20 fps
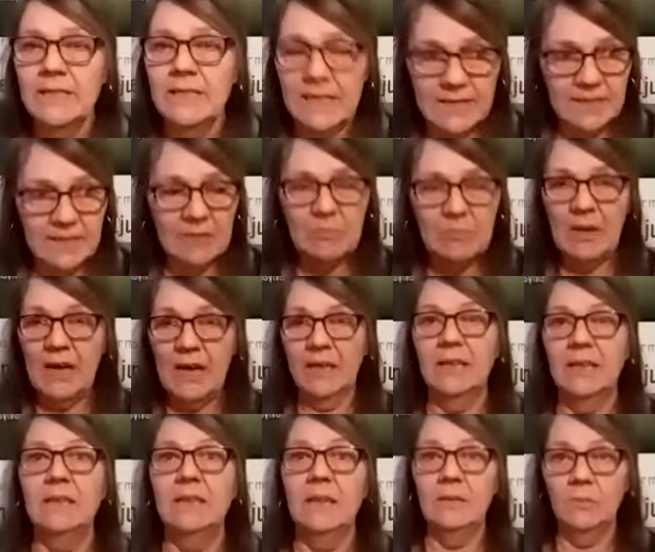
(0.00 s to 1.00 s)
They sit back
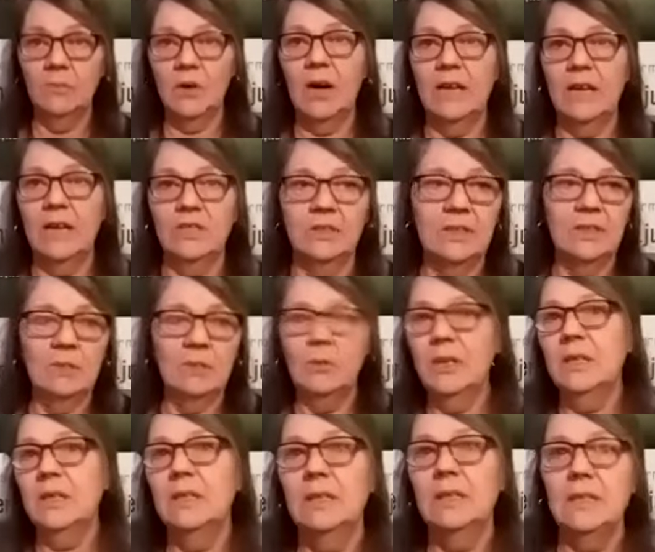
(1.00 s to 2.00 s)
and they watch and they
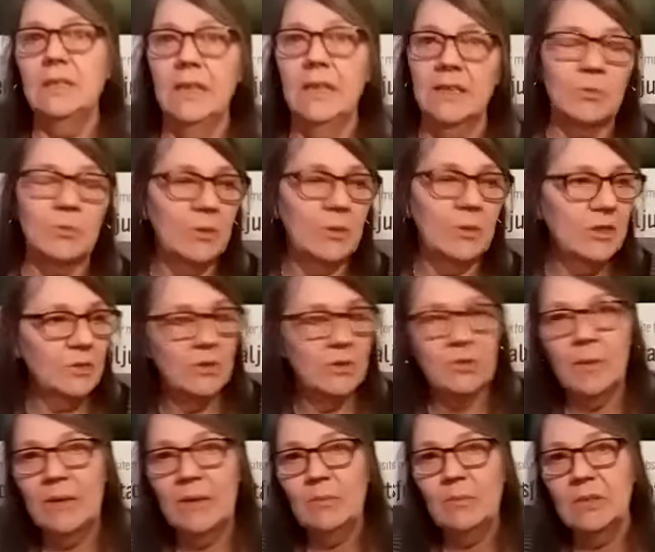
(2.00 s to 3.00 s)
bring in the experts, which
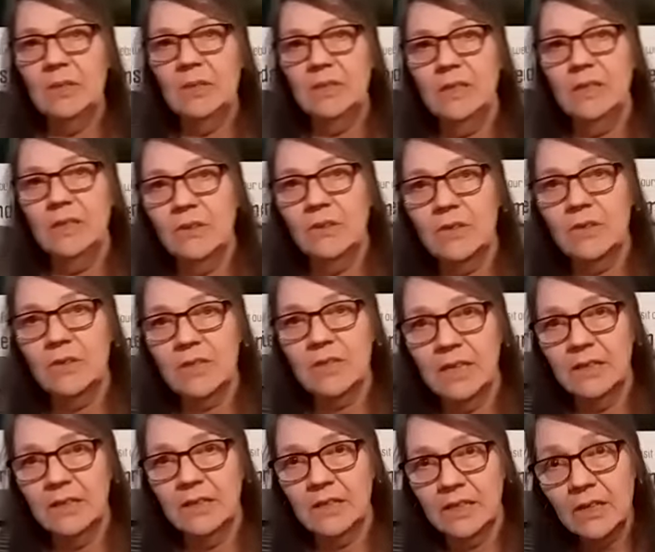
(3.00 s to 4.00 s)
might be on the other side
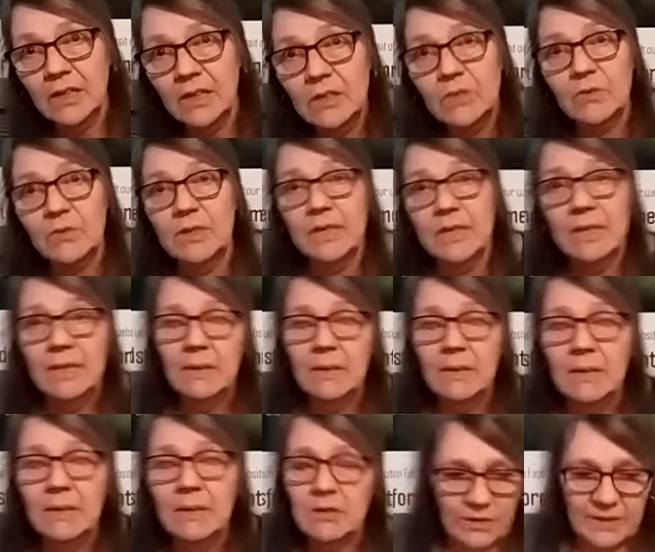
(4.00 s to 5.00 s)
of the country.
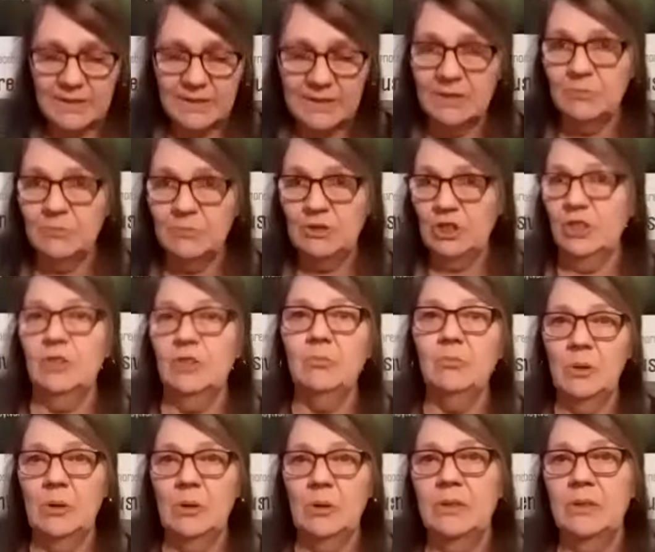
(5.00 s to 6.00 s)
So this just
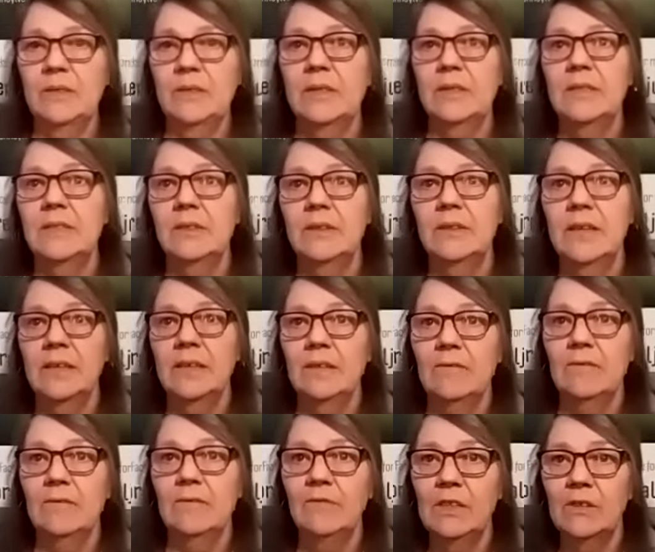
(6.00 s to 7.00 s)
burns until they
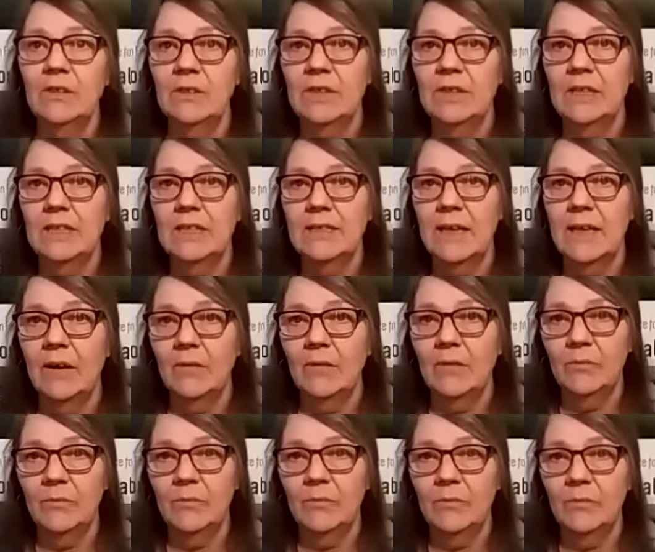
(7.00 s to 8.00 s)
can figure things out.
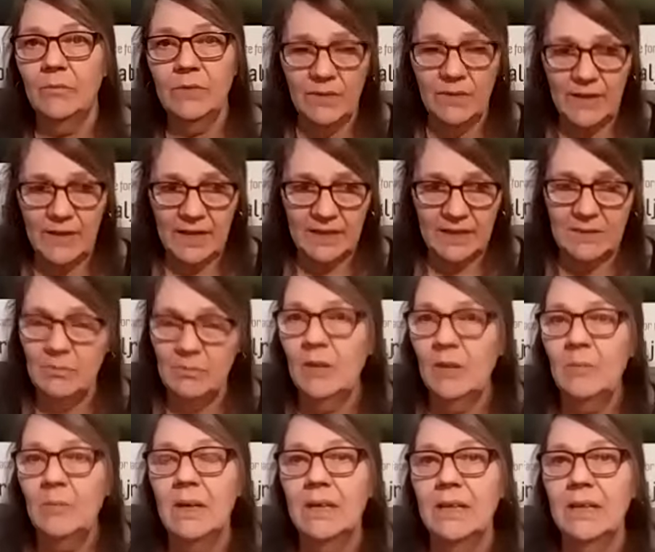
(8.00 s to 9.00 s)
We saw that in
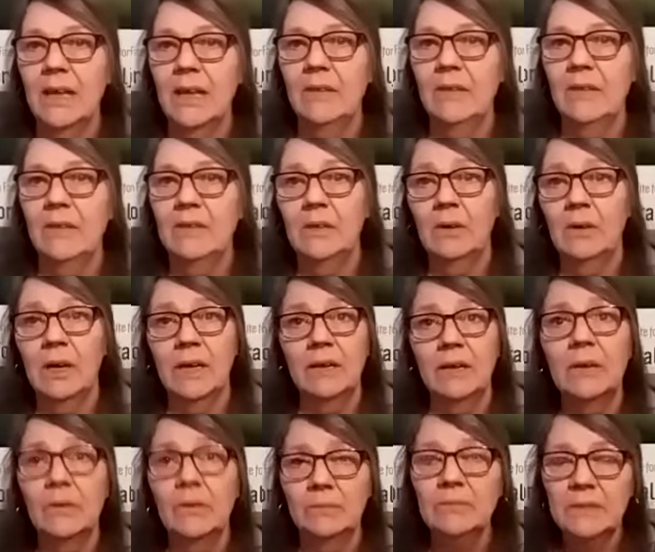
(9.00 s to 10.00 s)
Belmont County,
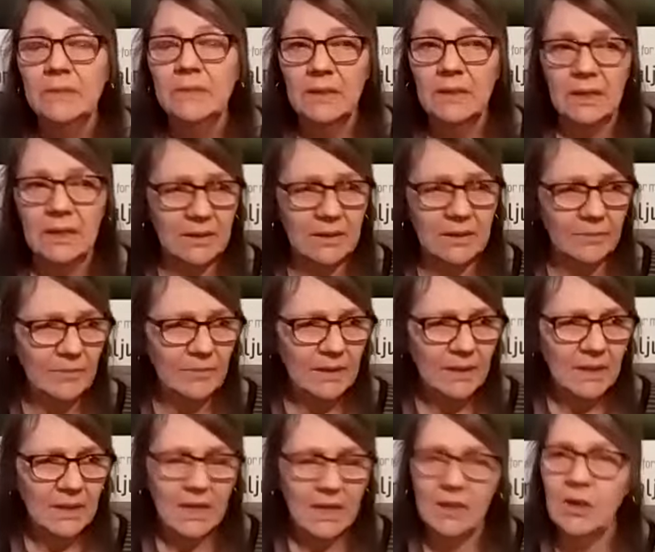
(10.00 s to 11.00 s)
Ohio, a
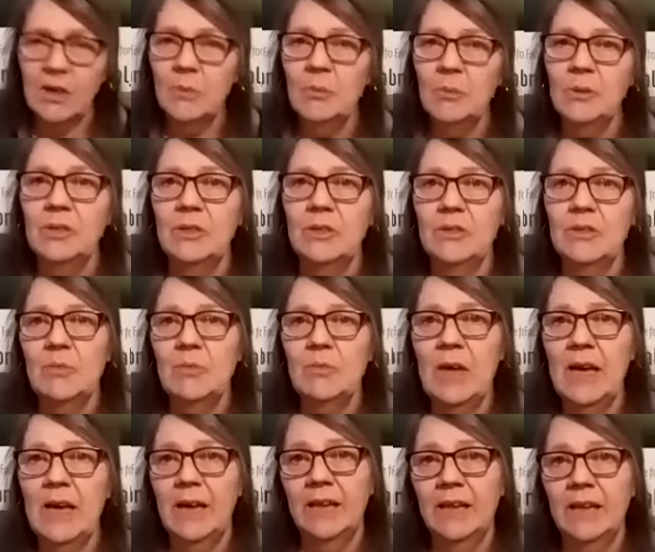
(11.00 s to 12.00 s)
couple years
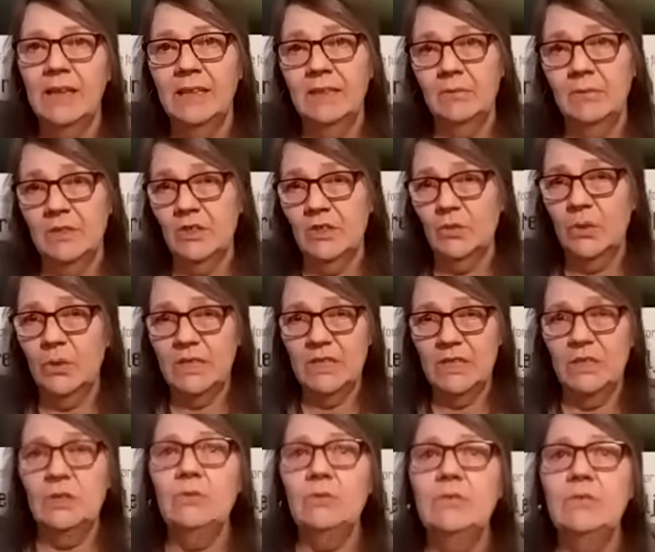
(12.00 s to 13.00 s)
back, and it was
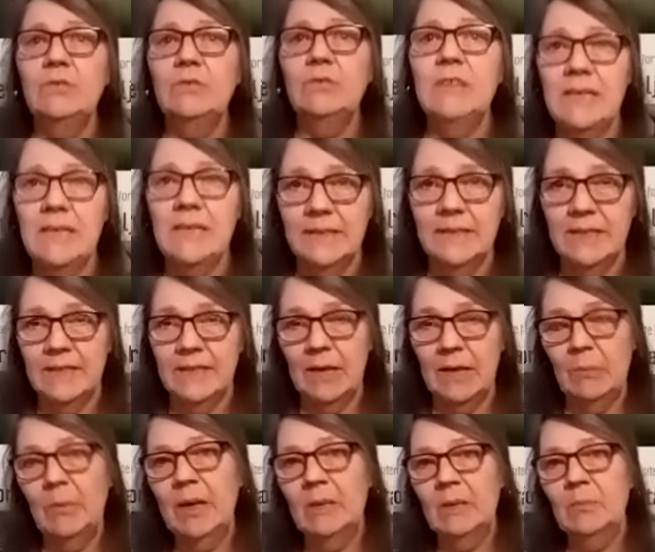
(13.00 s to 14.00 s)
22 days that
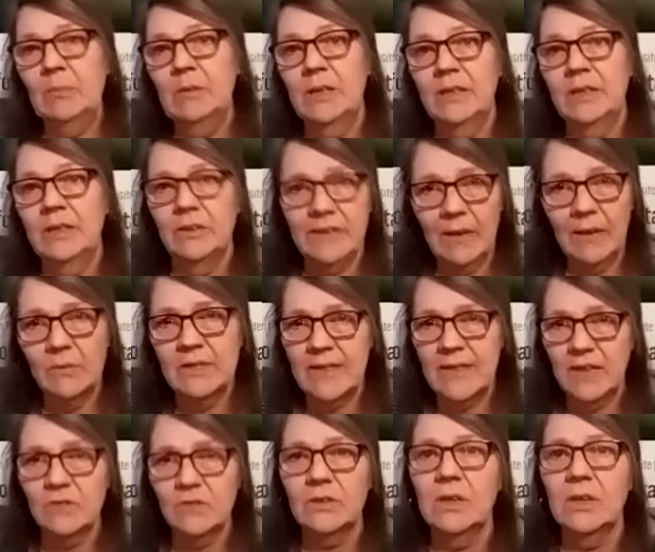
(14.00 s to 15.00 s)
pipeline, or that was
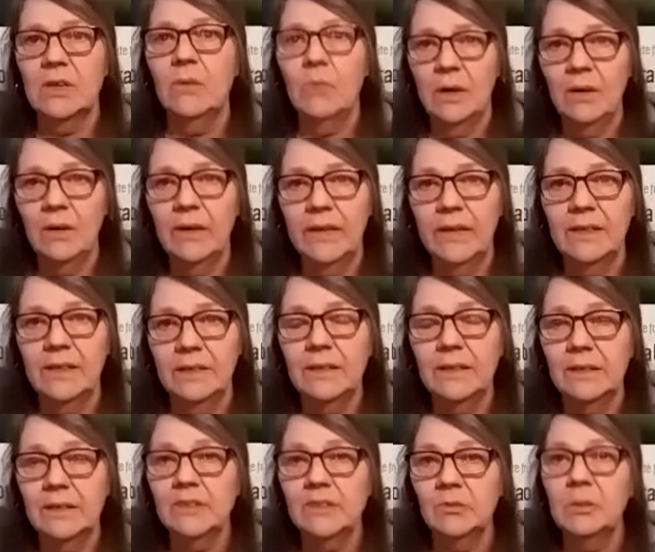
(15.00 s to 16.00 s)
actually a wellhead that
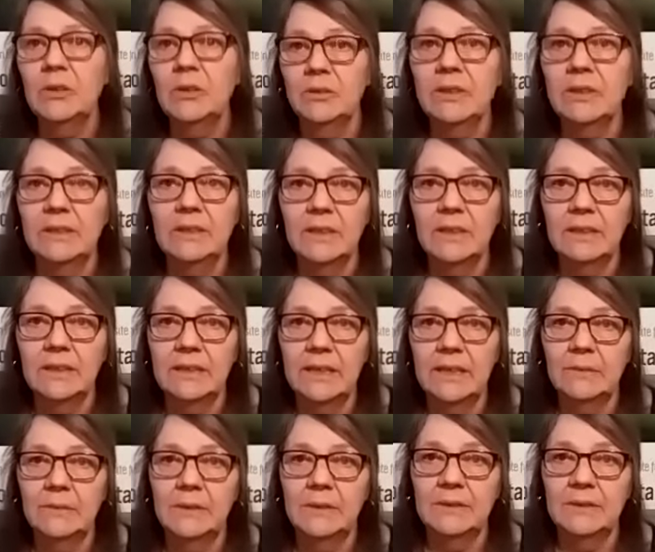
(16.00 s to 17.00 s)
exploded on that one.